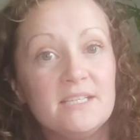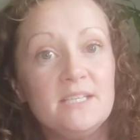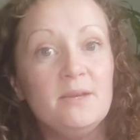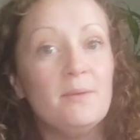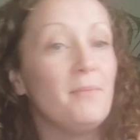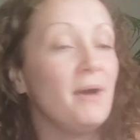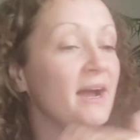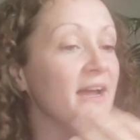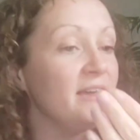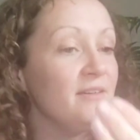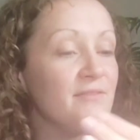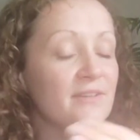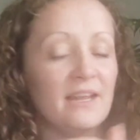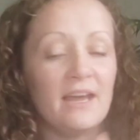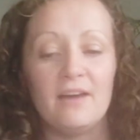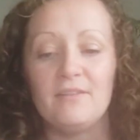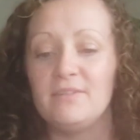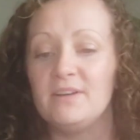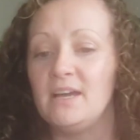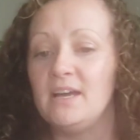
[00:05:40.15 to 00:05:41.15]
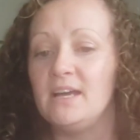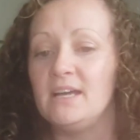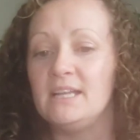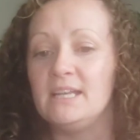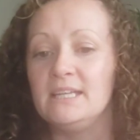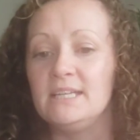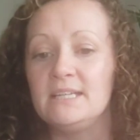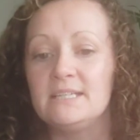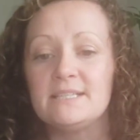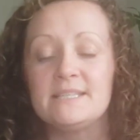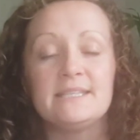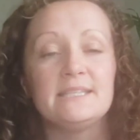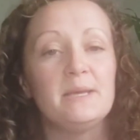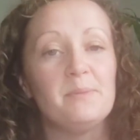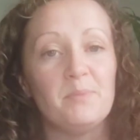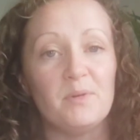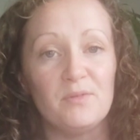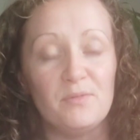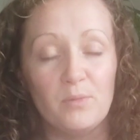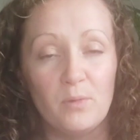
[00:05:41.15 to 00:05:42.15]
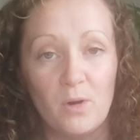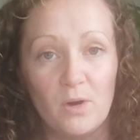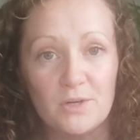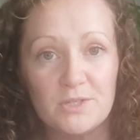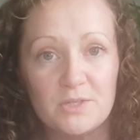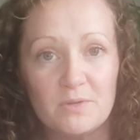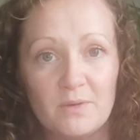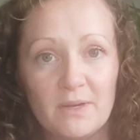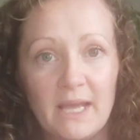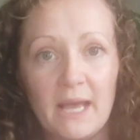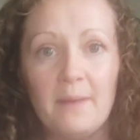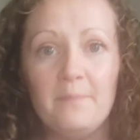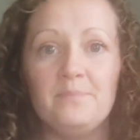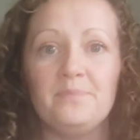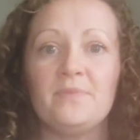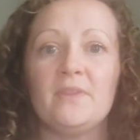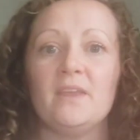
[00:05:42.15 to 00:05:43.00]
You might even have a little sip of water again.